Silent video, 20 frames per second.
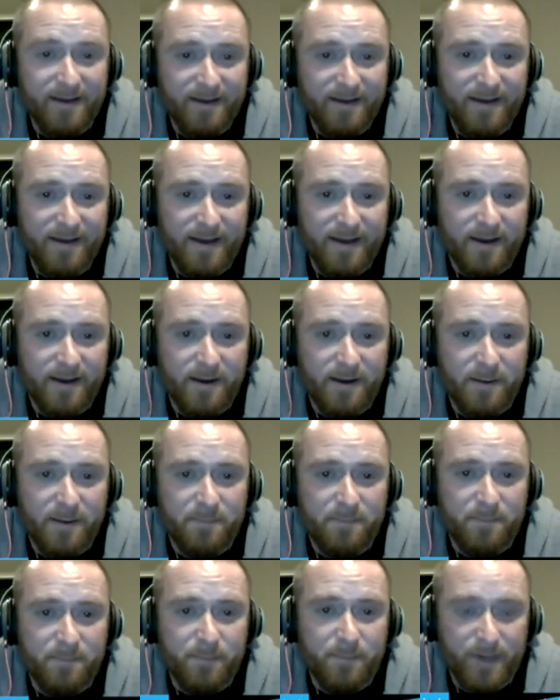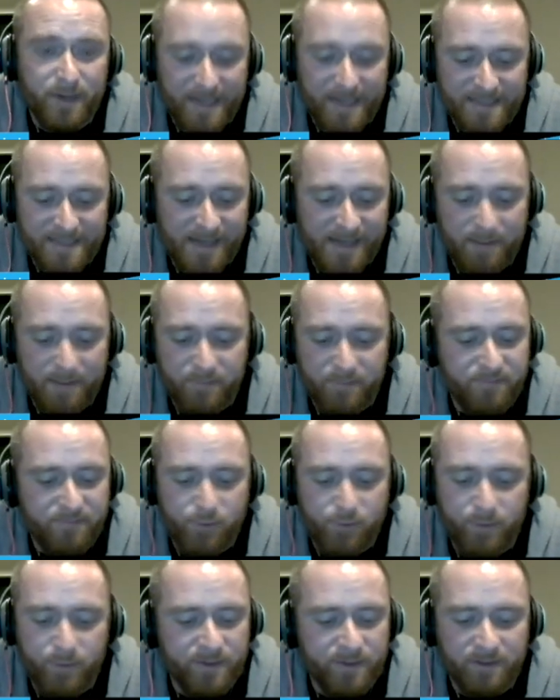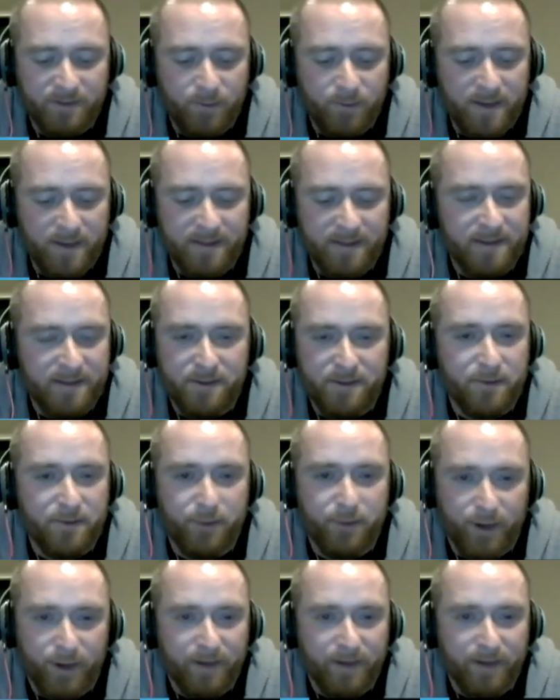But he's not performing the way that you thought.